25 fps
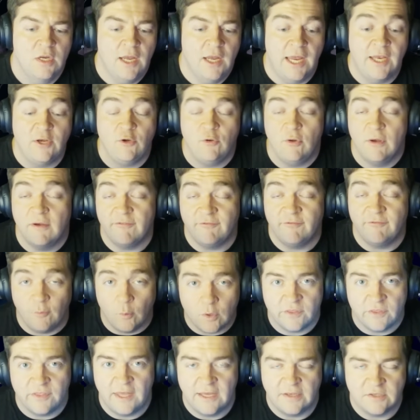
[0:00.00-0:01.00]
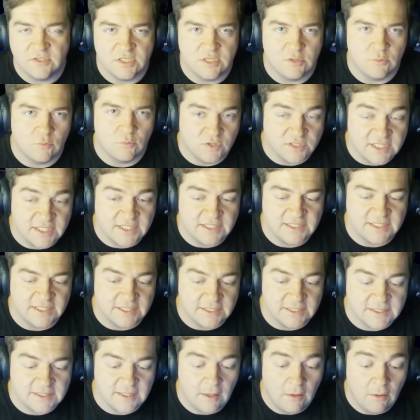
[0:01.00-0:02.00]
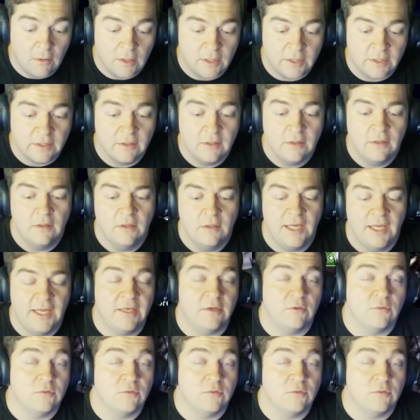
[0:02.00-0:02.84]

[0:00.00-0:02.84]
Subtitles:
and you have 4,000 resistant on, it'll